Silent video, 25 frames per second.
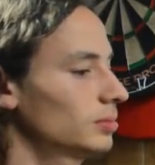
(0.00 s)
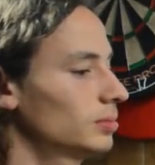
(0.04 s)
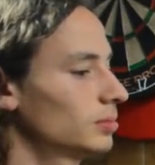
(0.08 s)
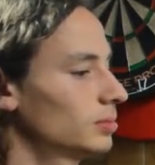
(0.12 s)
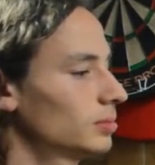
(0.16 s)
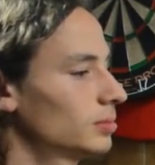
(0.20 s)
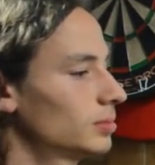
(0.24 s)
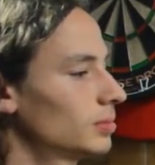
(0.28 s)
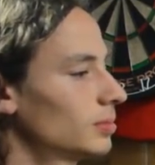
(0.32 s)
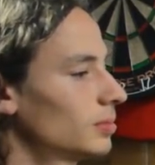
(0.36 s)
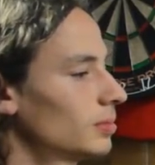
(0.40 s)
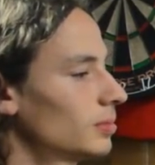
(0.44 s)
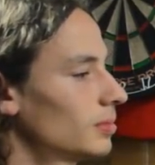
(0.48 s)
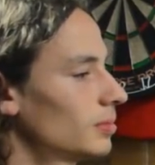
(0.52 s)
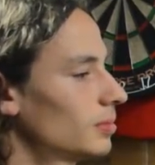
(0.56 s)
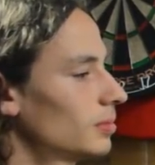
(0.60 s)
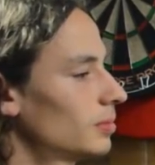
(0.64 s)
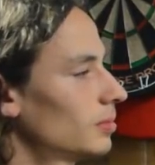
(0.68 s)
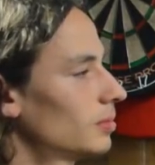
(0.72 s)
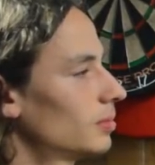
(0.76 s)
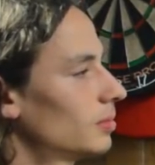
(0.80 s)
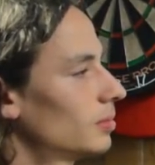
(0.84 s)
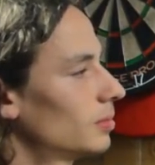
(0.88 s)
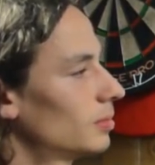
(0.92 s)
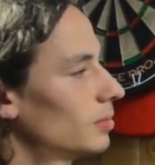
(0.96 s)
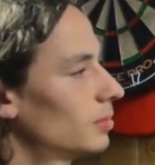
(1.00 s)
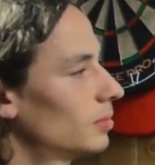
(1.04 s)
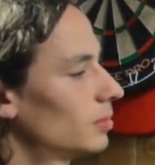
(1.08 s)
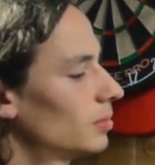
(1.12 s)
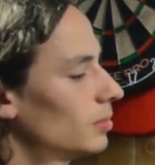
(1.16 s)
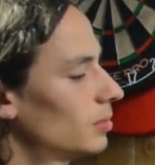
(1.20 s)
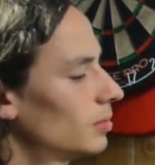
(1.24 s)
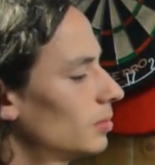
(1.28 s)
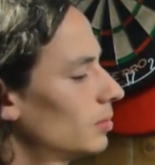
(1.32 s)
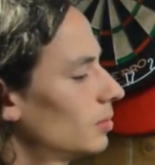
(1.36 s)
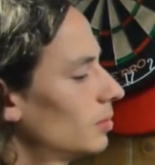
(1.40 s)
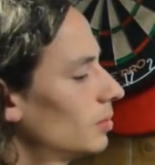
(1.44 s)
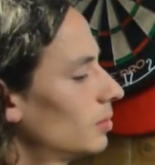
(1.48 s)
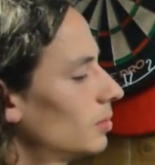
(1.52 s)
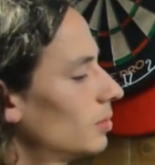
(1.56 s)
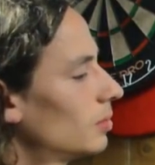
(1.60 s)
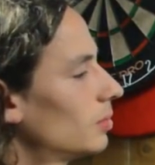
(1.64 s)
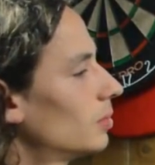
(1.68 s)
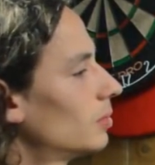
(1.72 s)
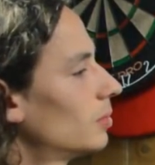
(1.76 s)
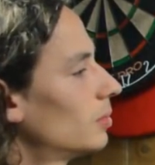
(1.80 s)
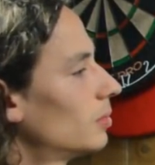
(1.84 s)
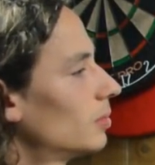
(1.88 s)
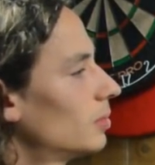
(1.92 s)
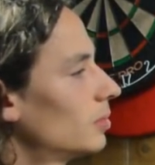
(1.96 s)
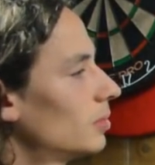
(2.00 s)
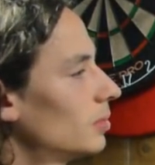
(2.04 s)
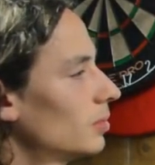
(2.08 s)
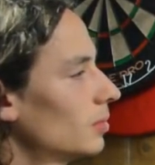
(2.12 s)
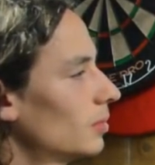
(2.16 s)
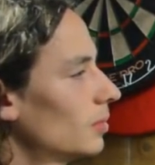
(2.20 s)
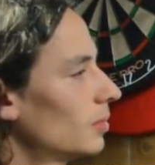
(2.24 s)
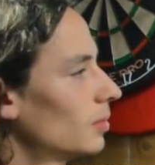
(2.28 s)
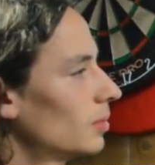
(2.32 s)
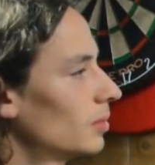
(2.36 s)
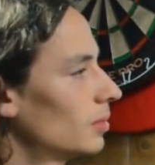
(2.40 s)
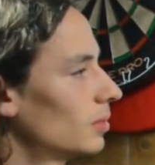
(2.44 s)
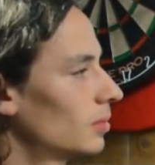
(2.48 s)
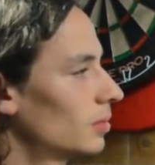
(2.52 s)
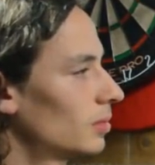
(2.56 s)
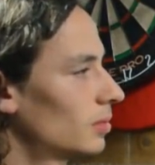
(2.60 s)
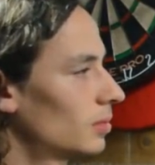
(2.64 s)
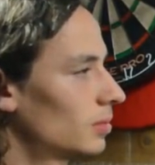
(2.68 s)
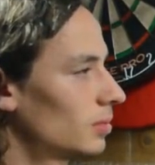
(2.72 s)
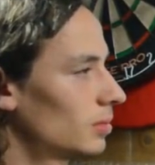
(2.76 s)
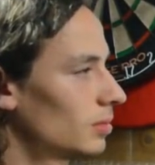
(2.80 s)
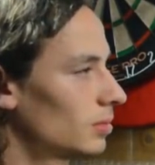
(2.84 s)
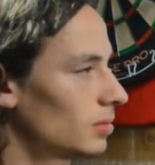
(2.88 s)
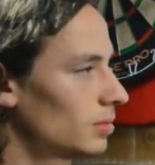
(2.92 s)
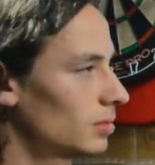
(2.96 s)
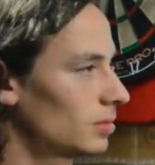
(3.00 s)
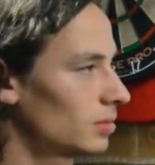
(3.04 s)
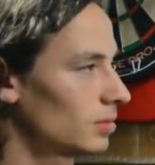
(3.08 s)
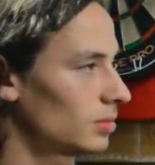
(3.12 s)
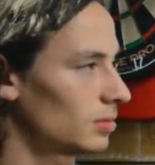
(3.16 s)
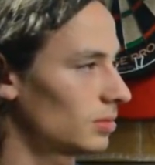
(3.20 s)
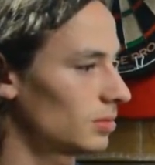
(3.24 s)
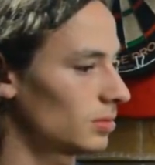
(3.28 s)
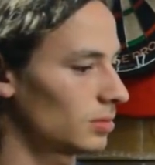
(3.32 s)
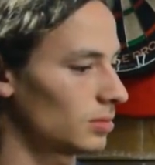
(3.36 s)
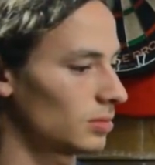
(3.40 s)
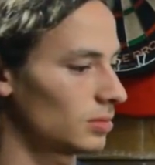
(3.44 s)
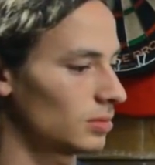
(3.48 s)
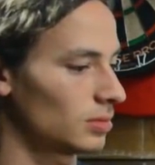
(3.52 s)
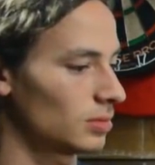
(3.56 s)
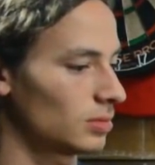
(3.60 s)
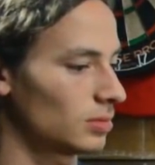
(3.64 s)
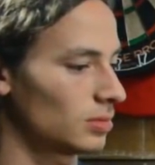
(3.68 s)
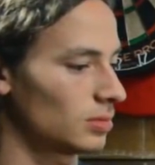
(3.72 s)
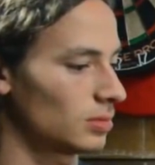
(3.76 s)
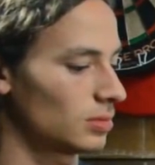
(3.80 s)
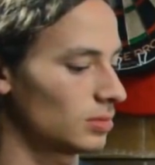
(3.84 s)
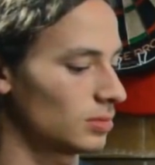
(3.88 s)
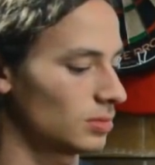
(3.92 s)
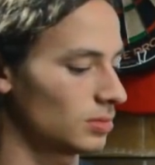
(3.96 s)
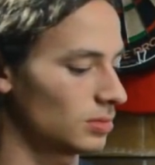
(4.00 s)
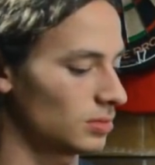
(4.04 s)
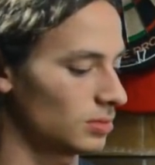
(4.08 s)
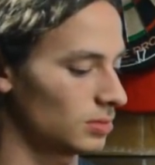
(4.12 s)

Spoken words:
The person shown says nothing.